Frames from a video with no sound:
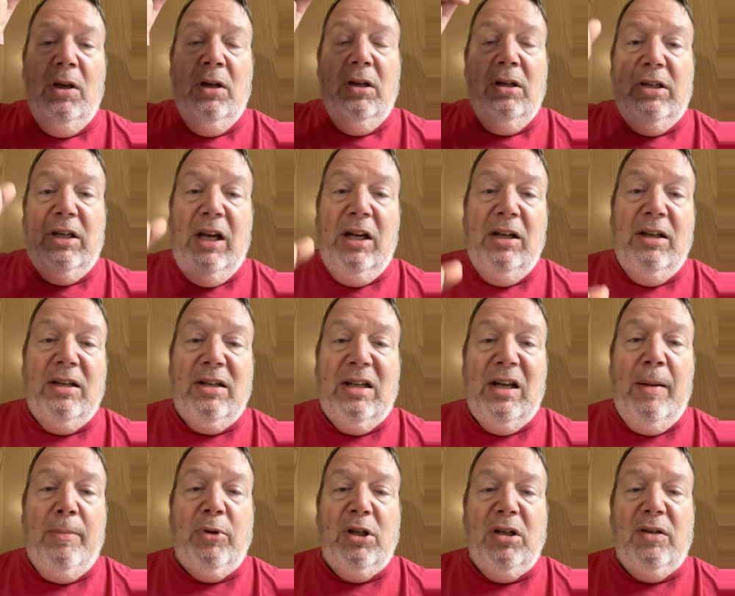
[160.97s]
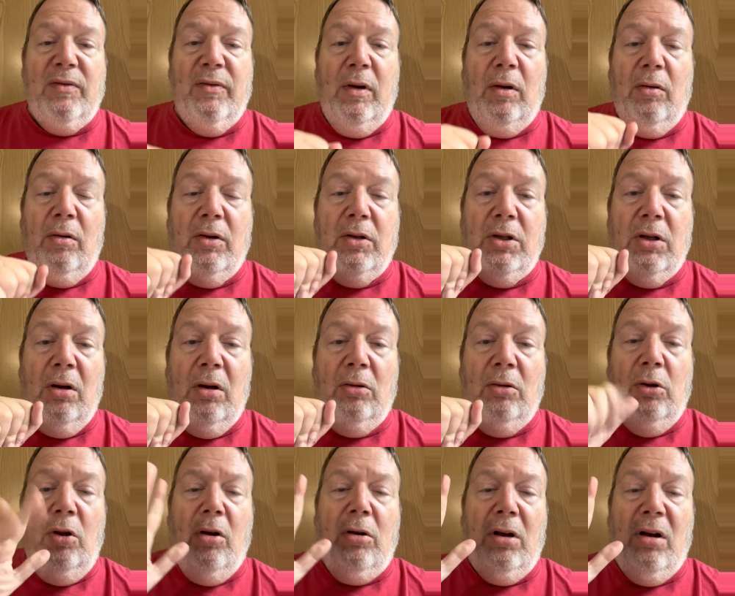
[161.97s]
Satan snaps his fingers.
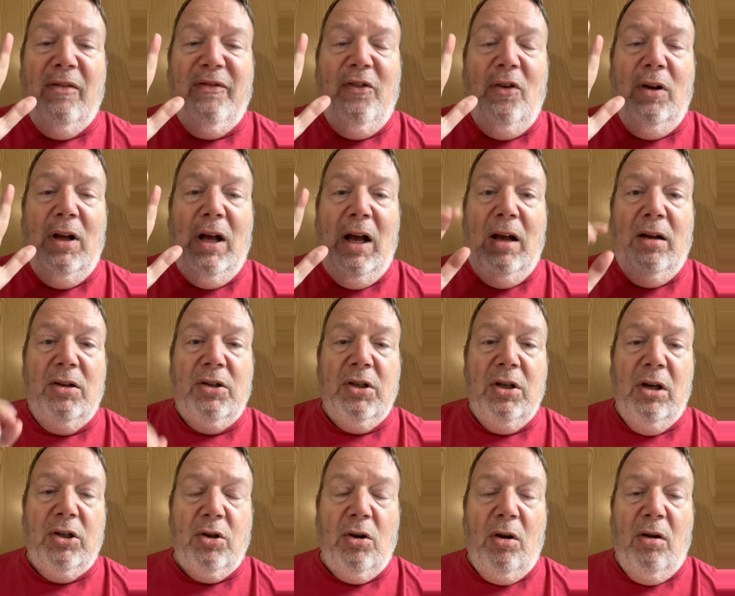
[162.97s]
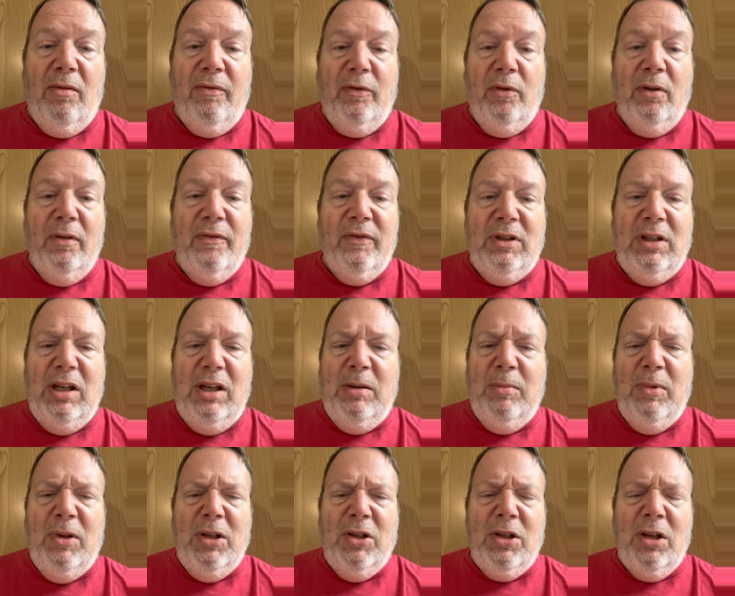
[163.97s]
Look, a full house. And it's all full of
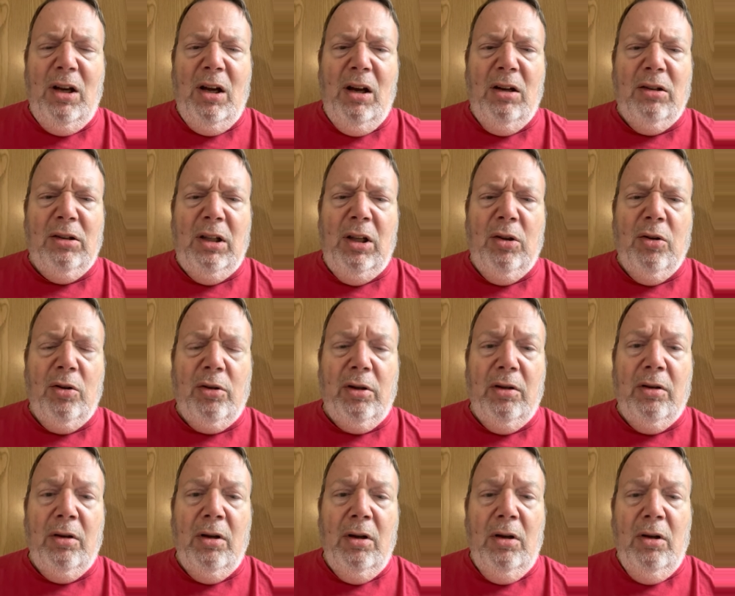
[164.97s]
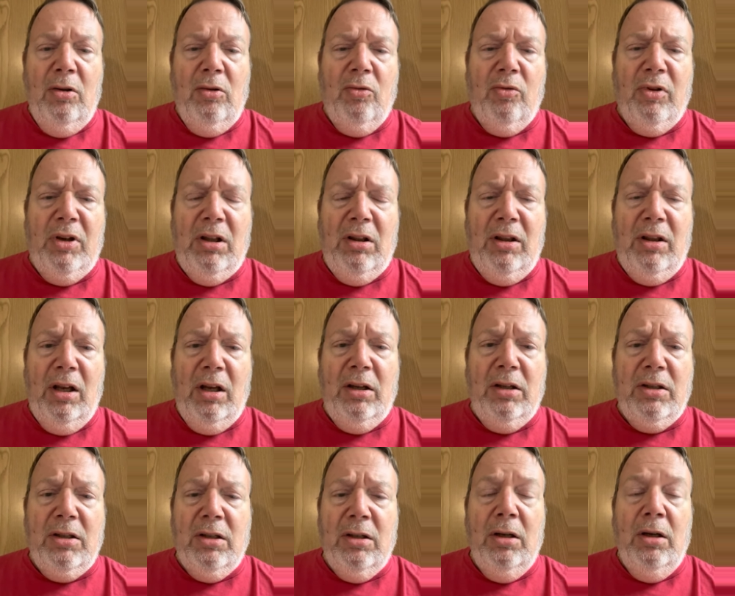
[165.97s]
demons and ugly looking green
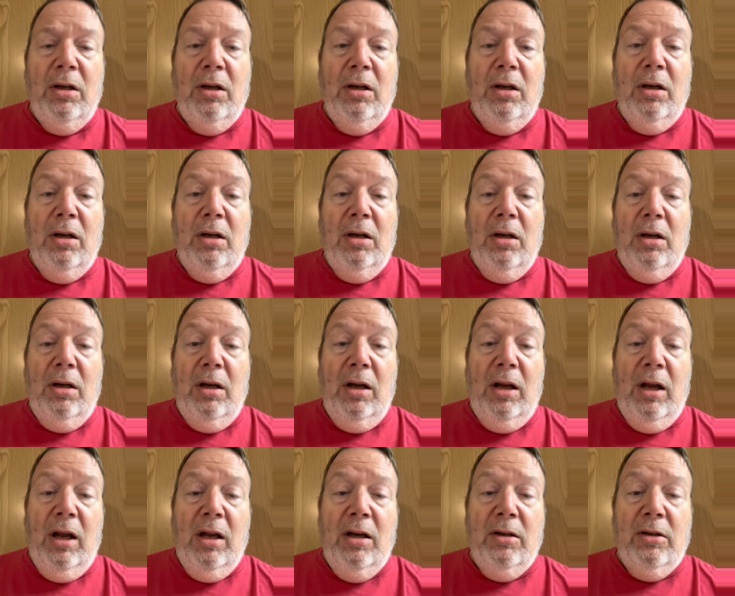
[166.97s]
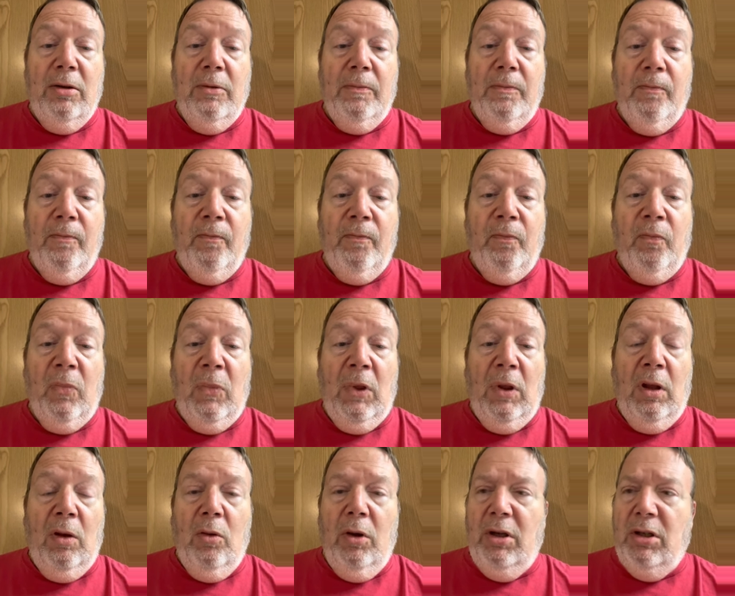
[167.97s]
things. And
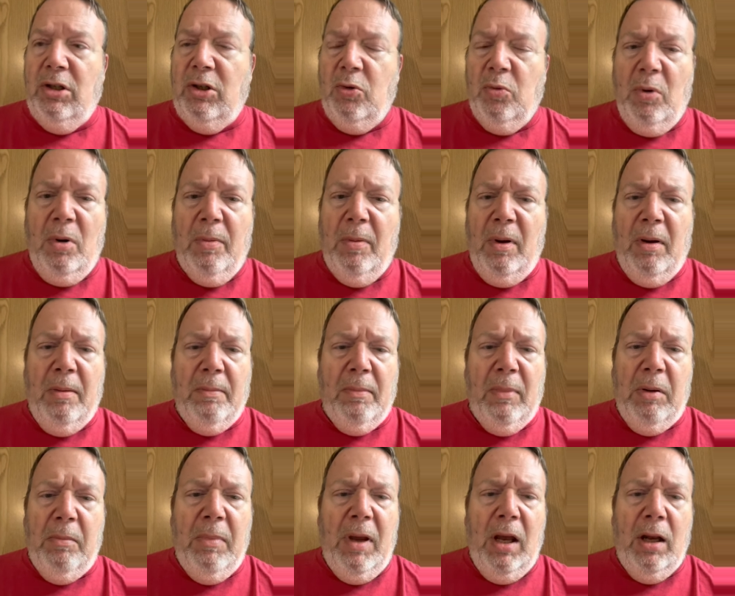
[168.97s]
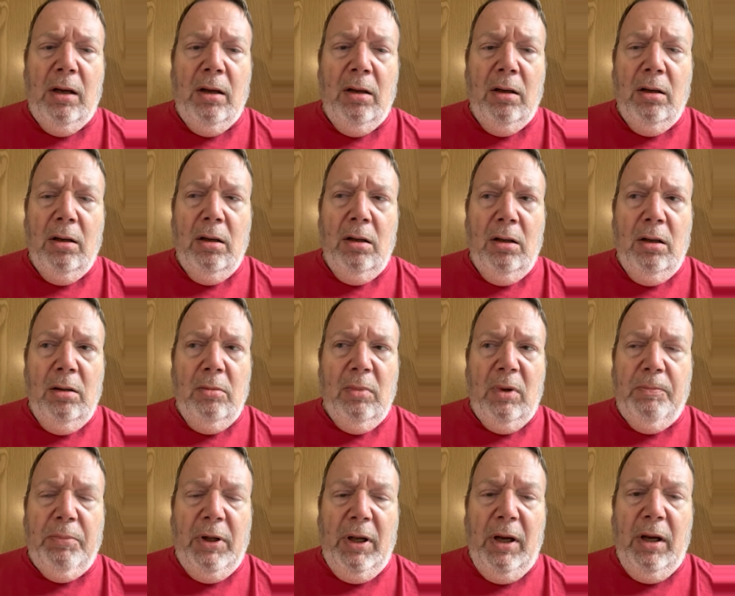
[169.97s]
he sort of about uh, my men, my
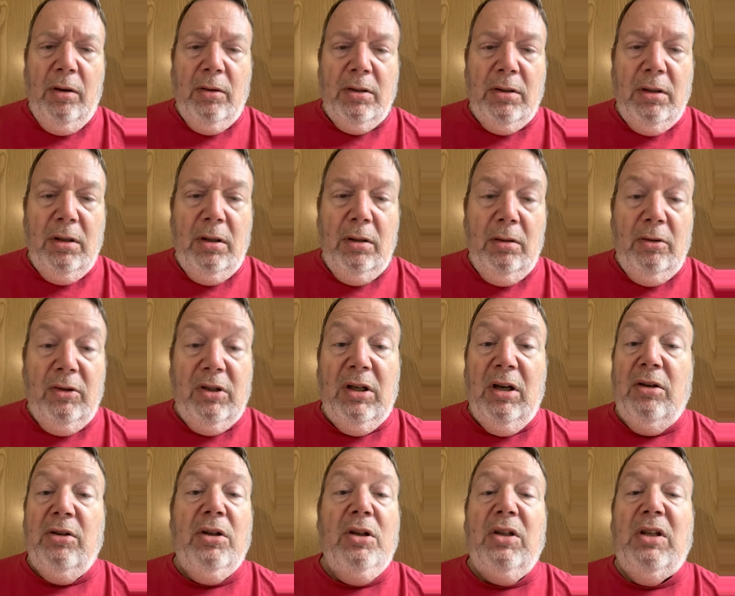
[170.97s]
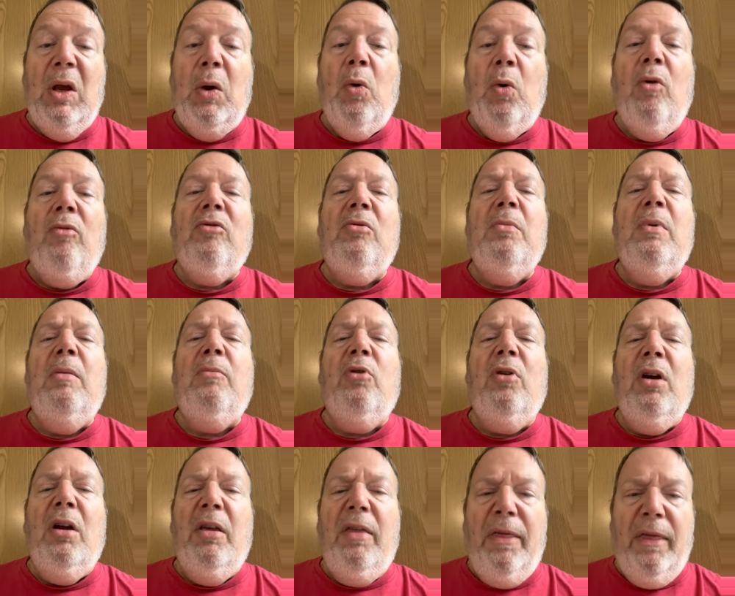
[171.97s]
players? Satan says, they won't
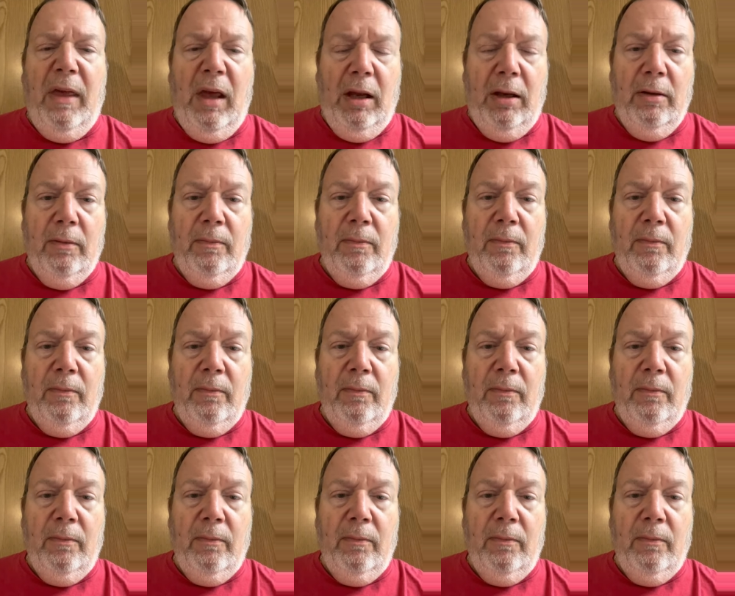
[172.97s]
remember a thing.